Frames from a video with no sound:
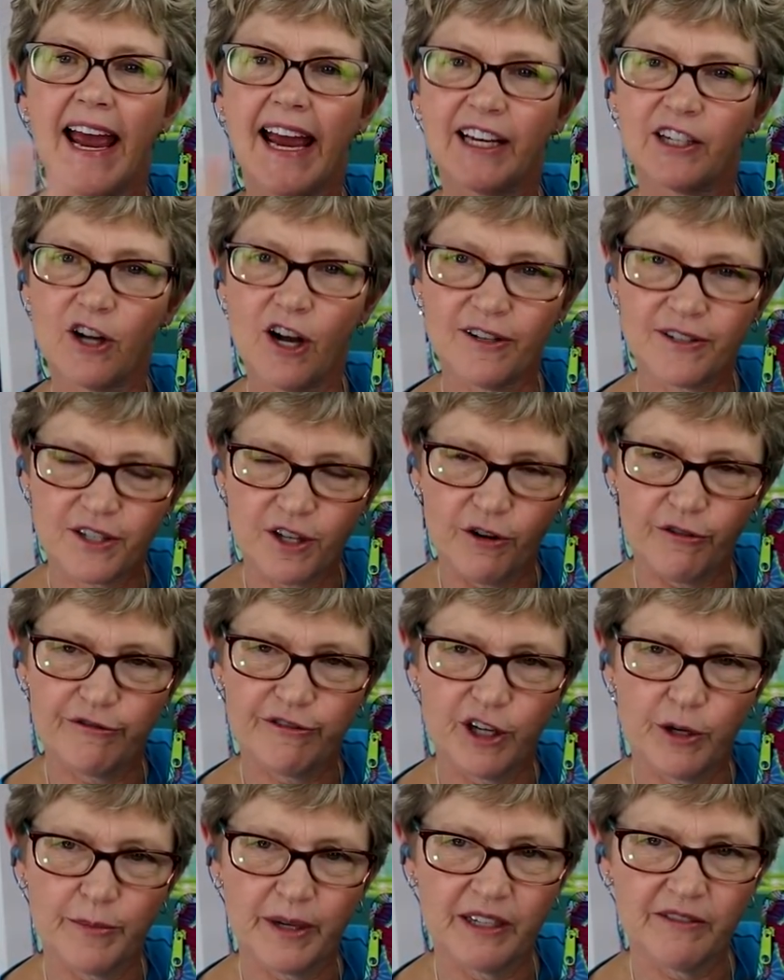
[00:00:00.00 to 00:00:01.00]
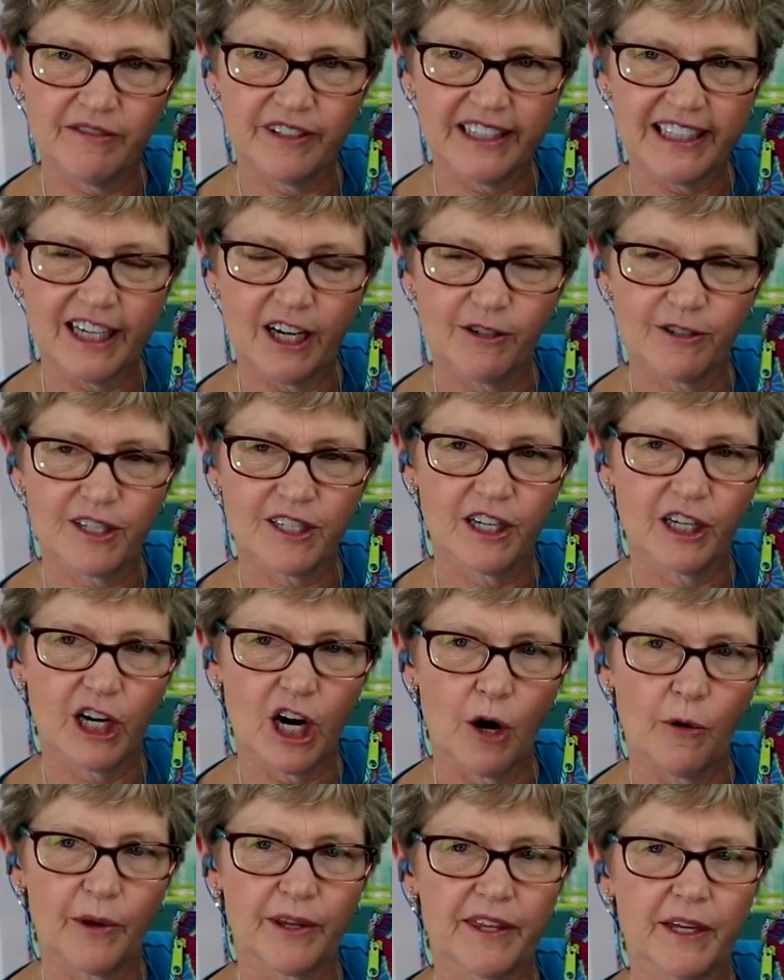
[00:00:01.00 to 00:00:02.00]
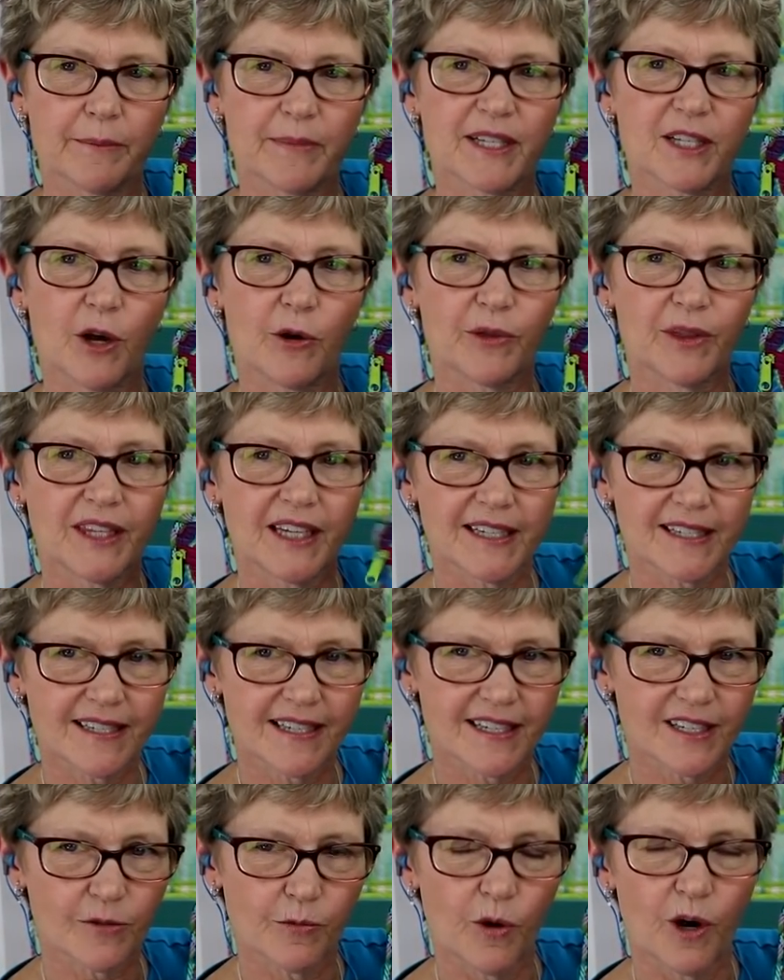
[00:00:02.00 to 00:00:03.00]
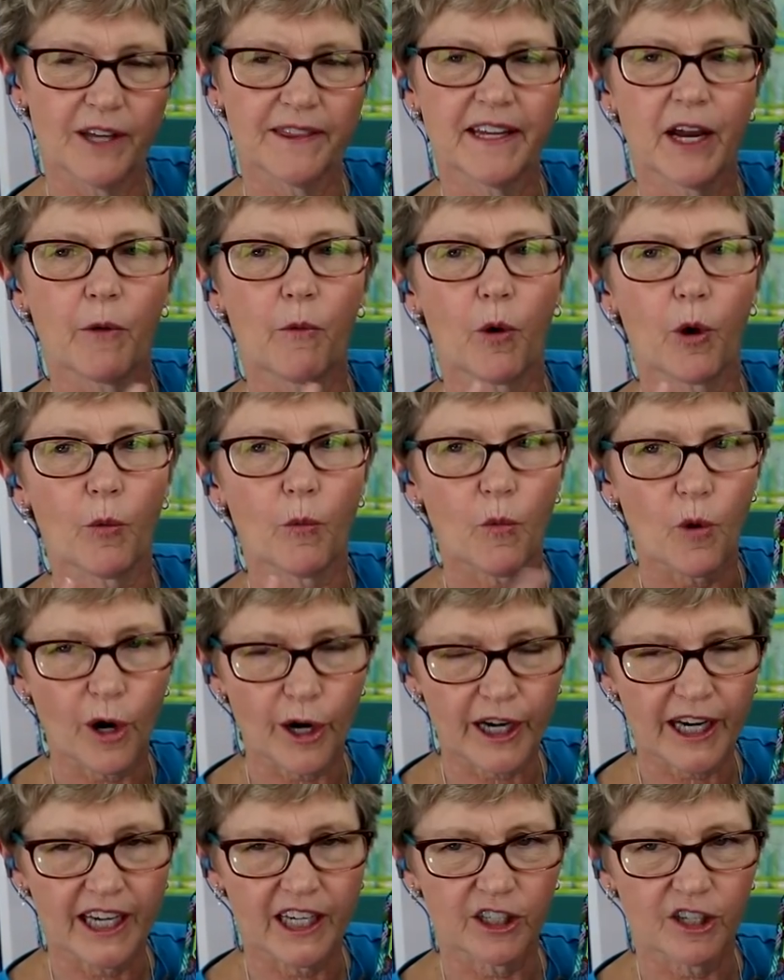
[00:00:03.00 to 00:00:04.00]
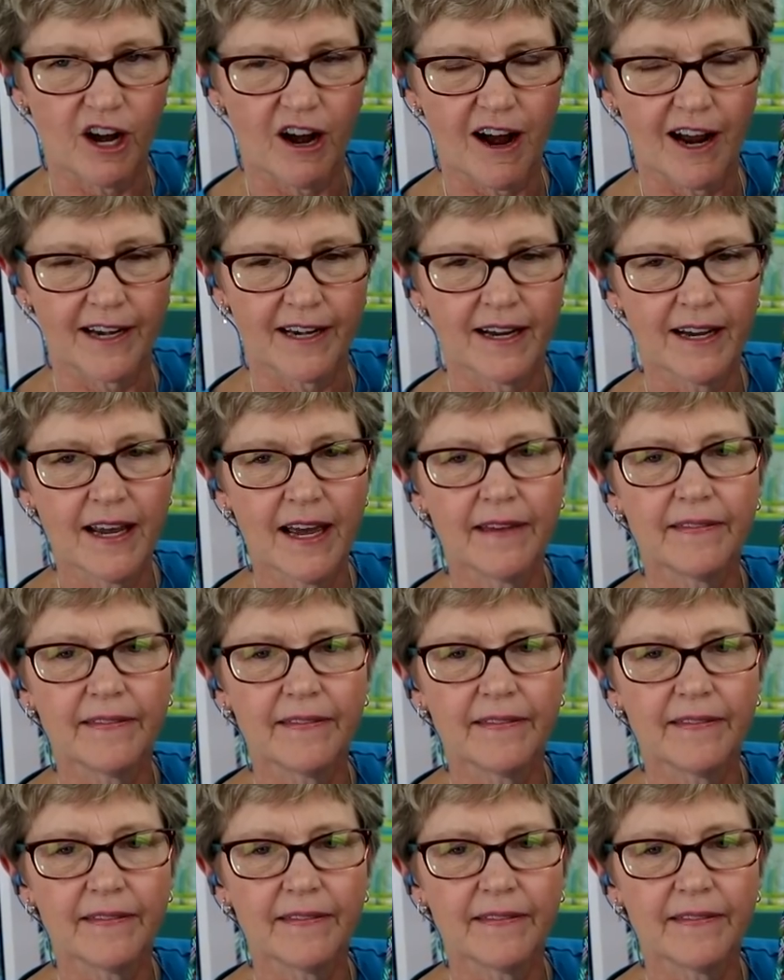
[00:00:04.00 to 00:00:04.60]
and also filming videos to go with them so this is one that we're working on